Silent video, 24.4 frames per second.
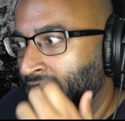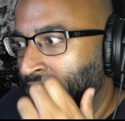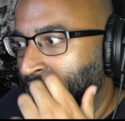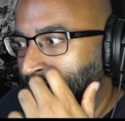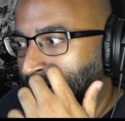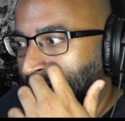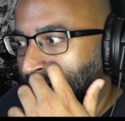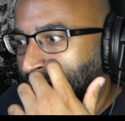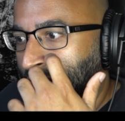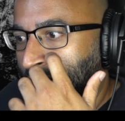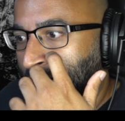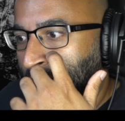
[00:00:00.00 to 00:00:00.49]

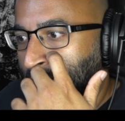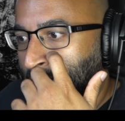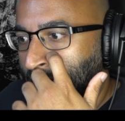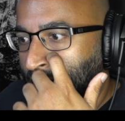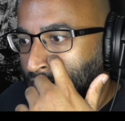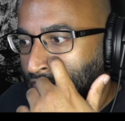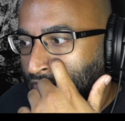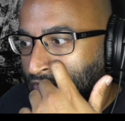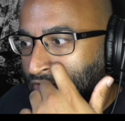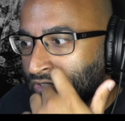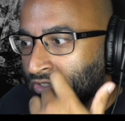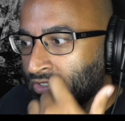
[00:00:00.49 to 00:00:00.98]
Uh, my
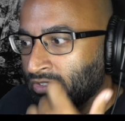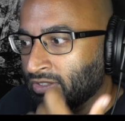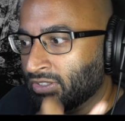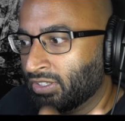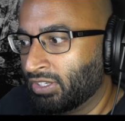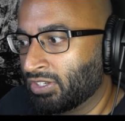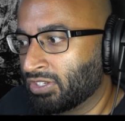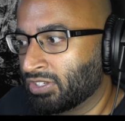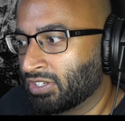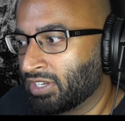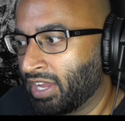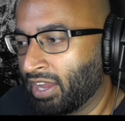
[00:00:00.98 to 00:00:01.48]
uncle
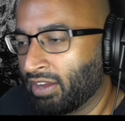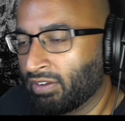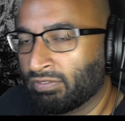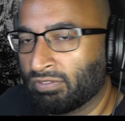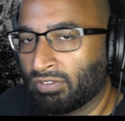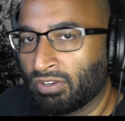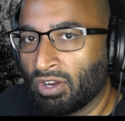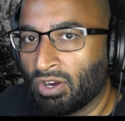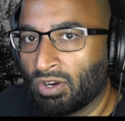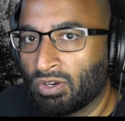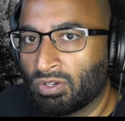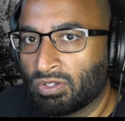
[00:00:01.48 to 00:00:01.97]
used to have
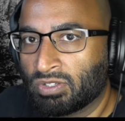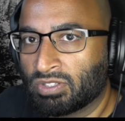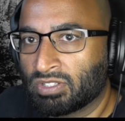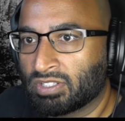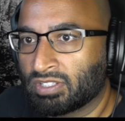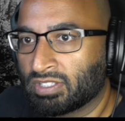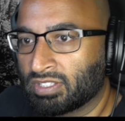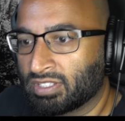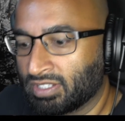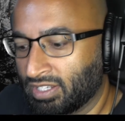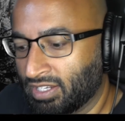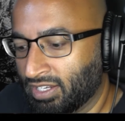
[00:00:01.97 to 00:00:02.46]

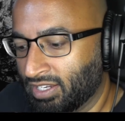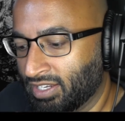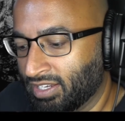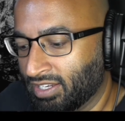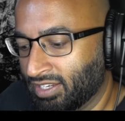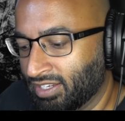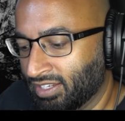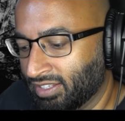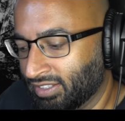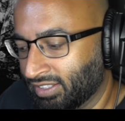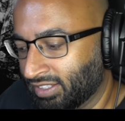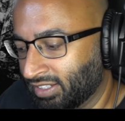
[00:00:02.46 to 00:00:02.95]
goats,
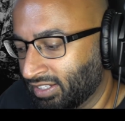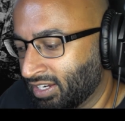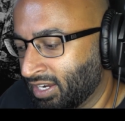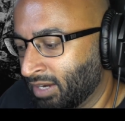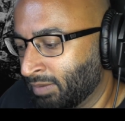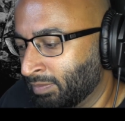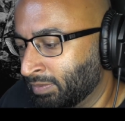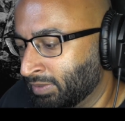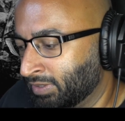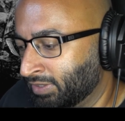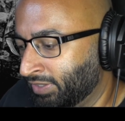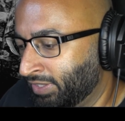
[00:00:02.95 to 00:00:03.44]
uh, like a
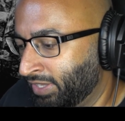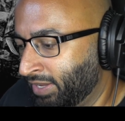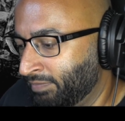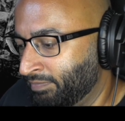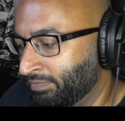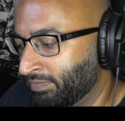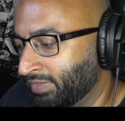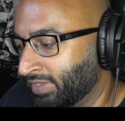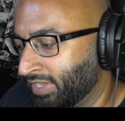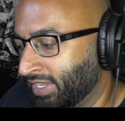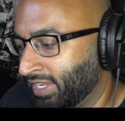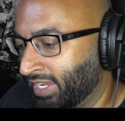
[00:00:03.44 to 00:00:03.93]
couple of
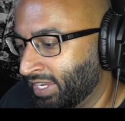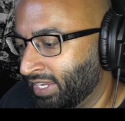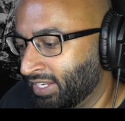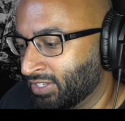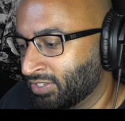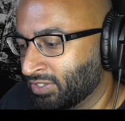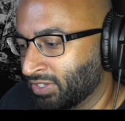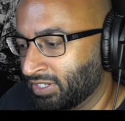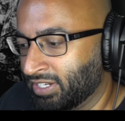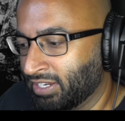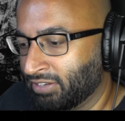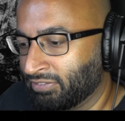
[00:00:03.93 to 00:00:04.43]
them. And so
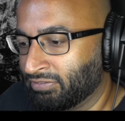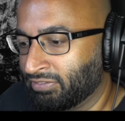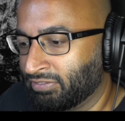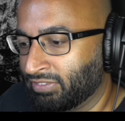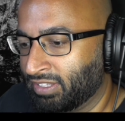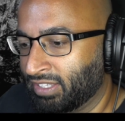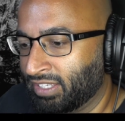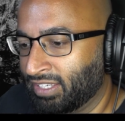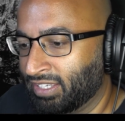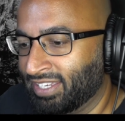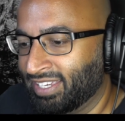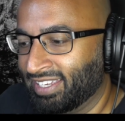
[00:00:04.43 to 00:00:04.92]
I
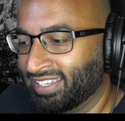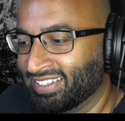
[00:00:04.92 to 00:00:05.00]
definitely,